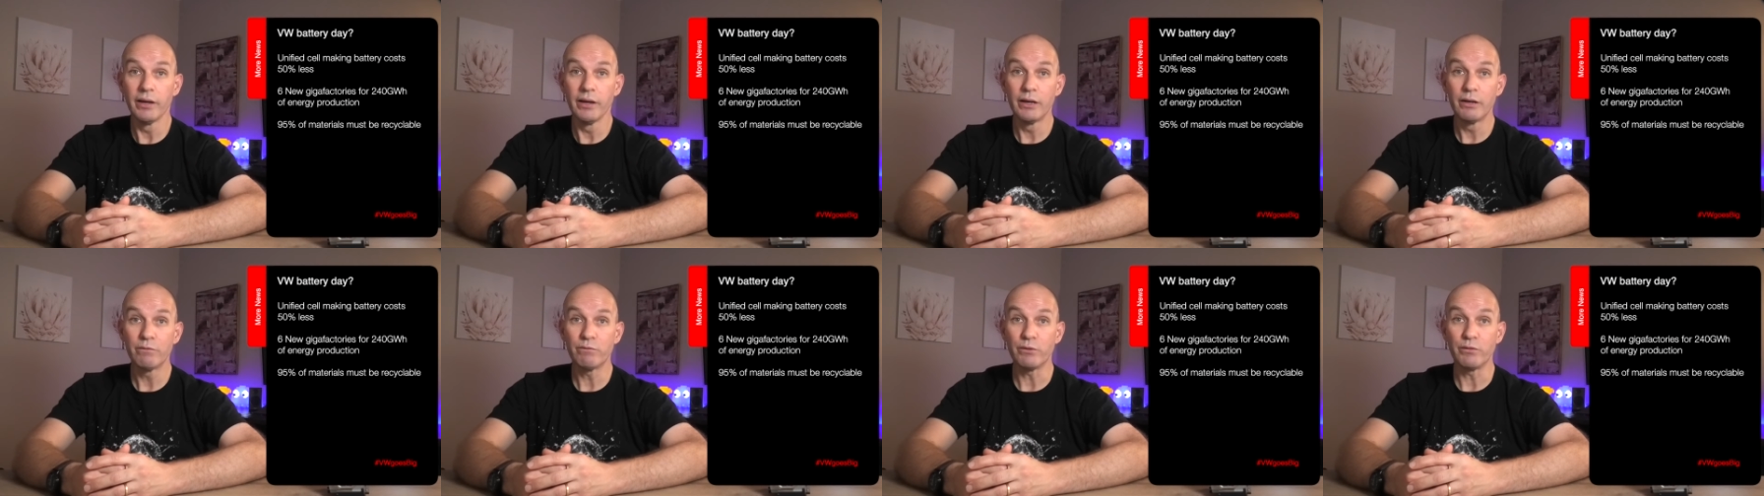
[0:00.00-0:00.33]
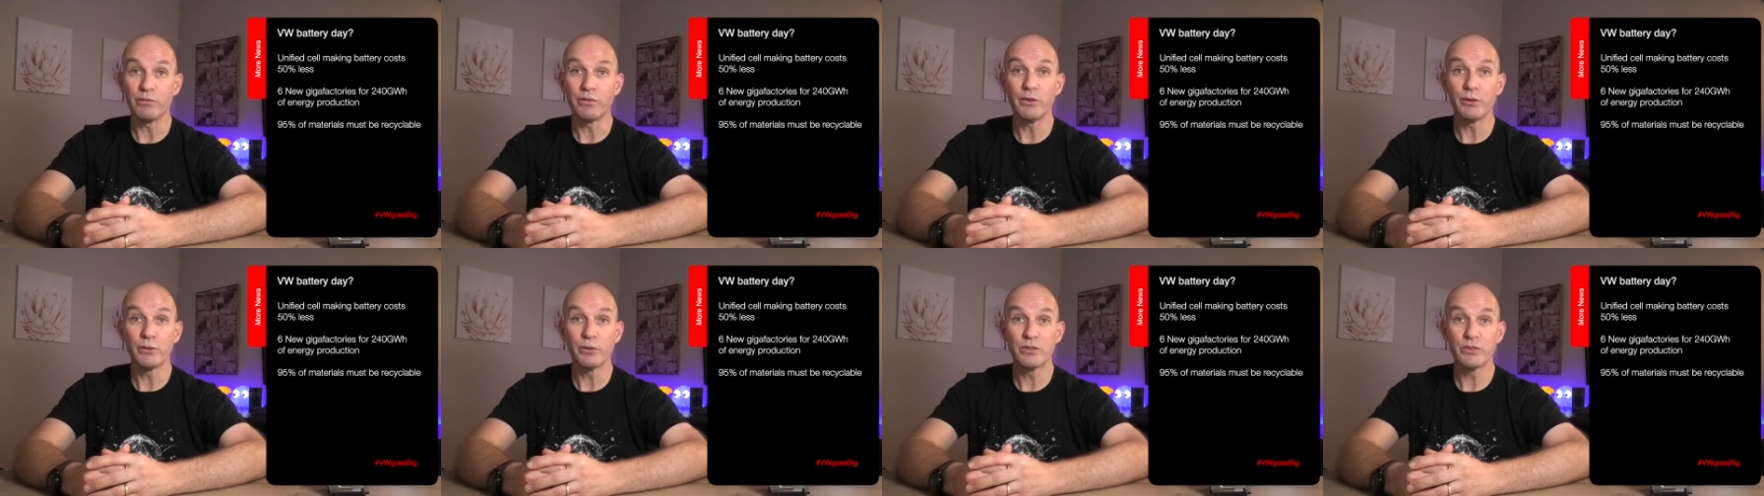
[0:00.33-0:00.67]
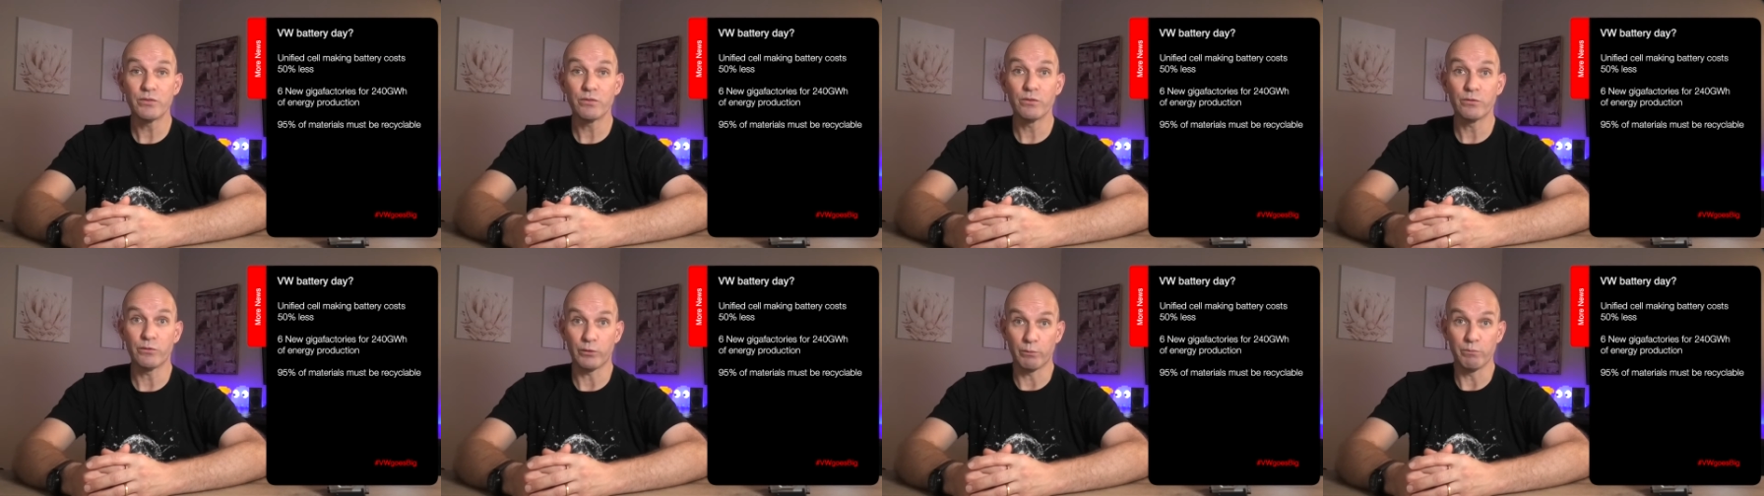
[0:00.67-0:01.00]
For viewers
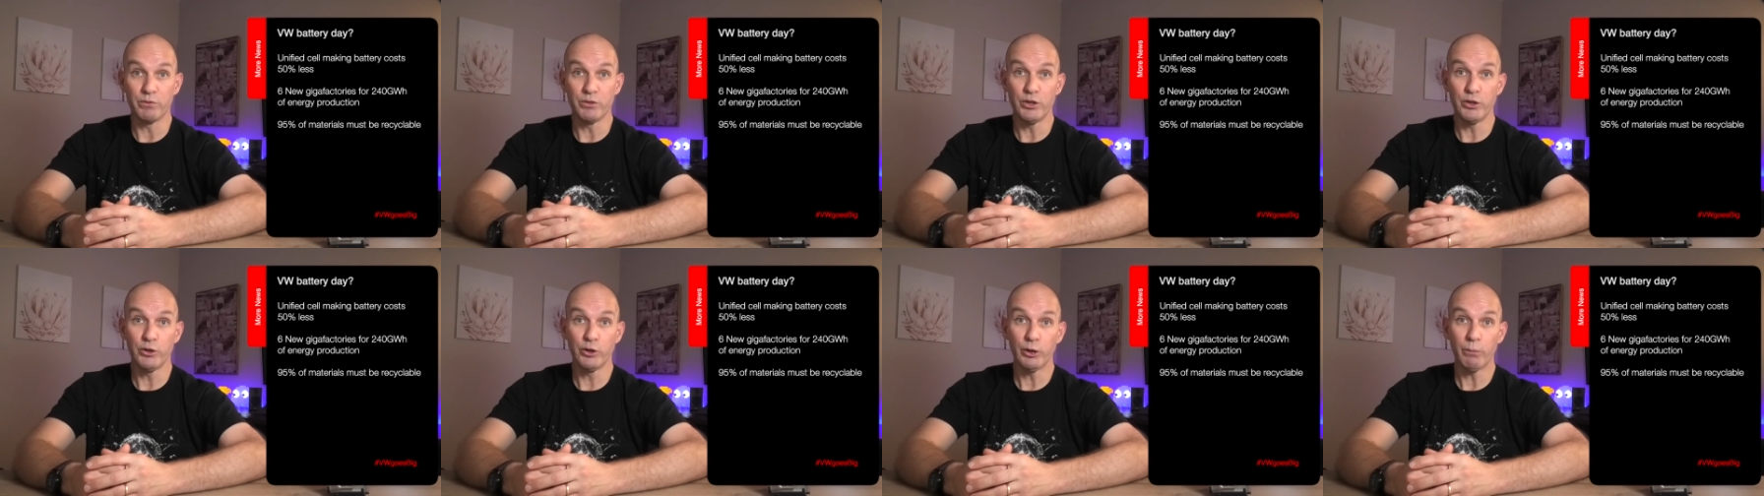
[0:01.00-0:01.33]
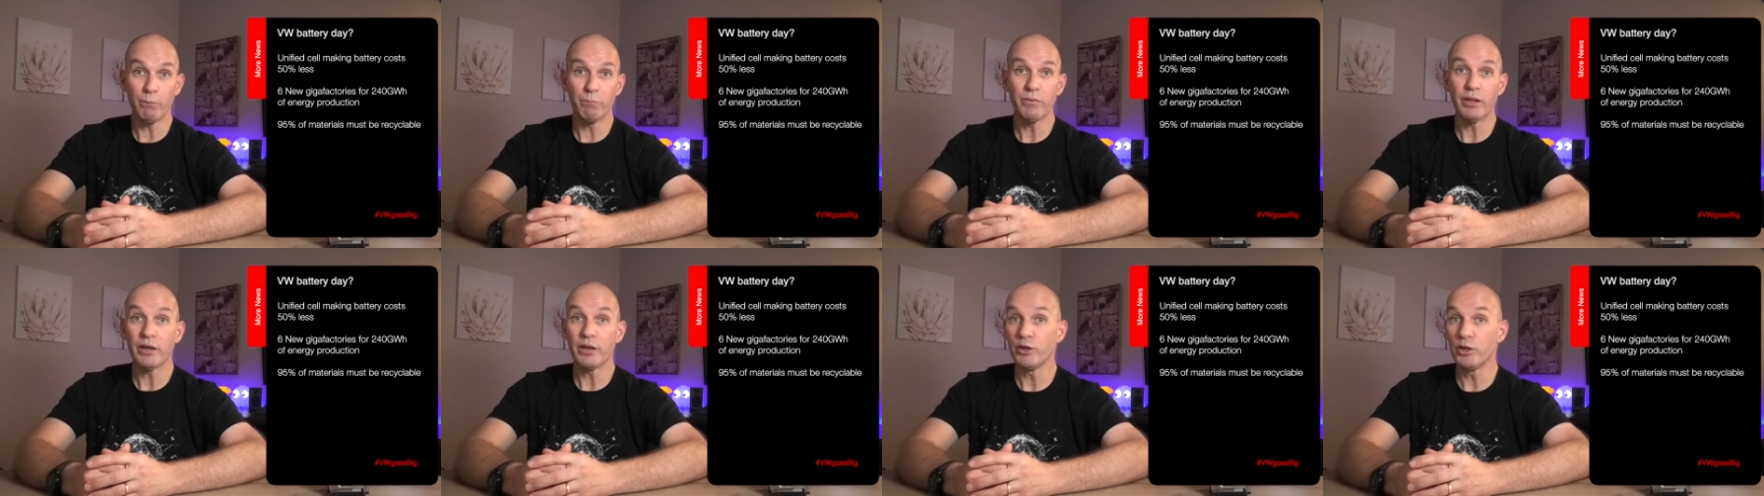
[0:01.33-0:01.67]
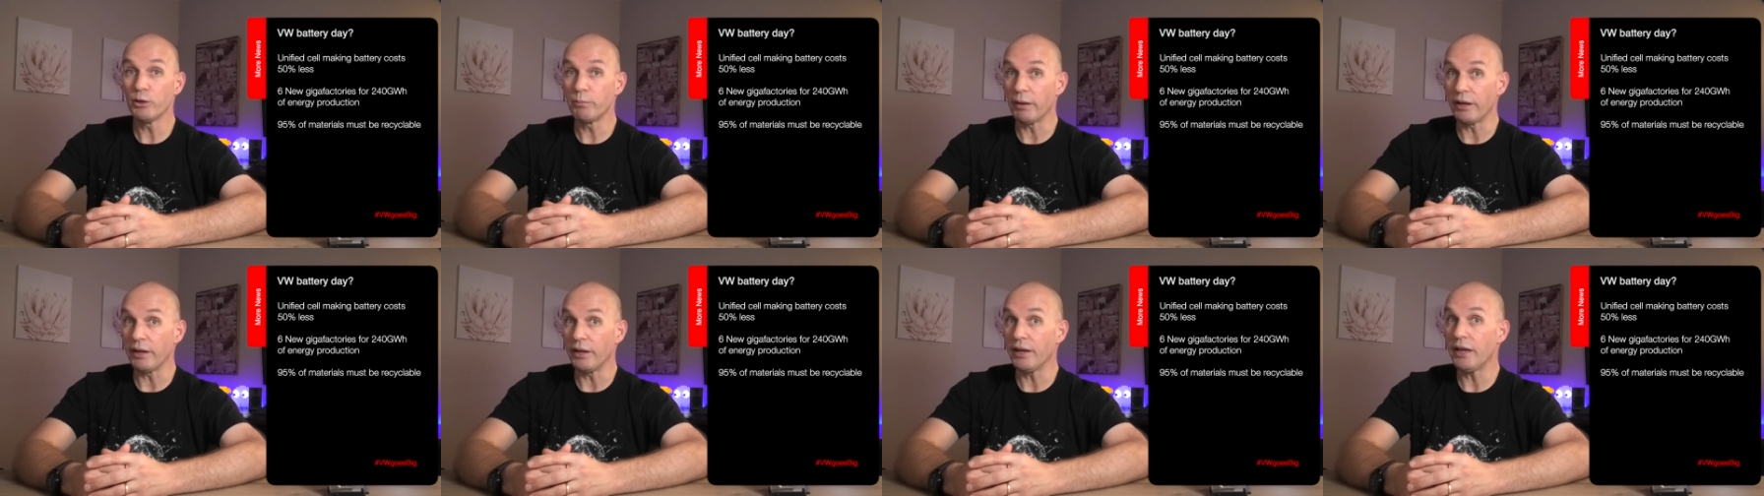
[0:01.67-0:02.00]
from Europe, you'll
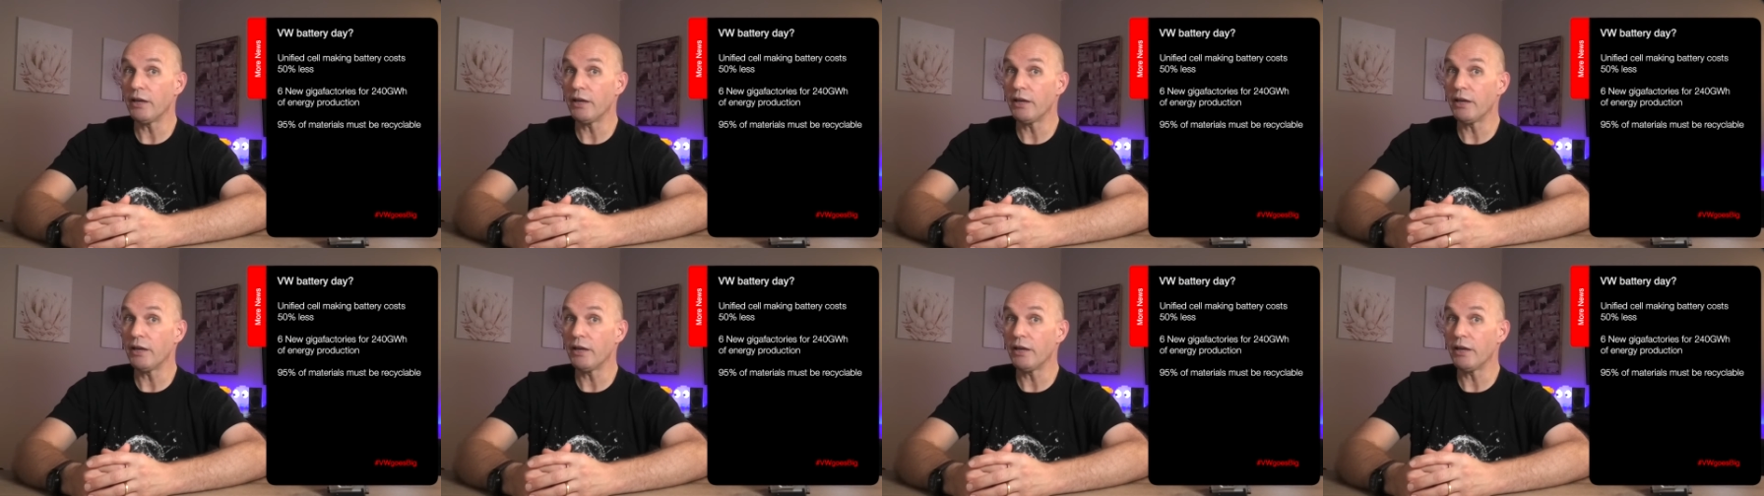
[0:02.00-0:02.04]
be